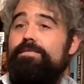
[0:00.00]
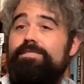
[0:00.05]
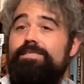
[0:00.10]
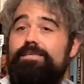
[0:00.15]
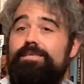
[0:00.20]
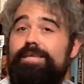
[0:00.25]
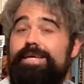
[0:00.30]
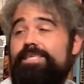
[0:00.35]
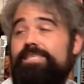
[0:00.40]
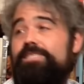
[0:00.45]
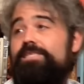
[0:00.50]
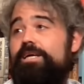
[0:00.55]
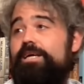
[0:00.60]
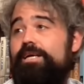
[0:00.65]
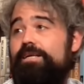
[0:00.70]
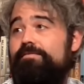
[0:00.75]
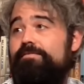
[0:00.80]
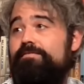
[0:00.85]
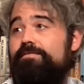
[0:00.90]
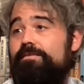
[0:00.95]
He's an
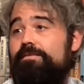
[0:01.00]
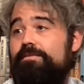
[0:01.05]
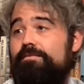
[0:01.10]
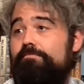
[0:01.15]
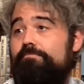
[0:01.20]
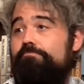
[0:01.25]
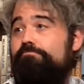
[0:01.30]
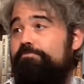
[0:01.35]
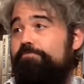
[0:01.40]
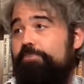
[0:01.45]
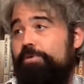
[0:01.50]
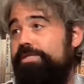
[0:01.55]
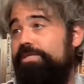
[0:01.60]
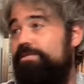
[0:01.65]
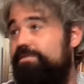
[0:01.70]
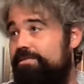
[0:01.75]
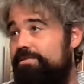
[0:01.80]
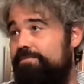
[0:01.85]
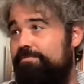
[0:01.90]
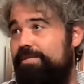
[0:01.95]
exiled uh,
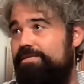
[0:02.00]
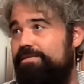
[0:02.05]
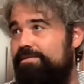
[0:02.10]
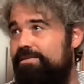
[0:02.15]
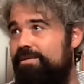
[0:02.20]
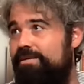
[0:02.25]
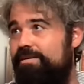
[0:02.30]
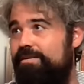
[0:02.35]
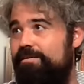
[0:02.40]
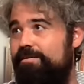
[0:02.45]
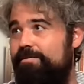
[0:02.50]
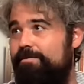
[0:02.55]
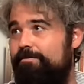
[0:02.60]
prince, basically.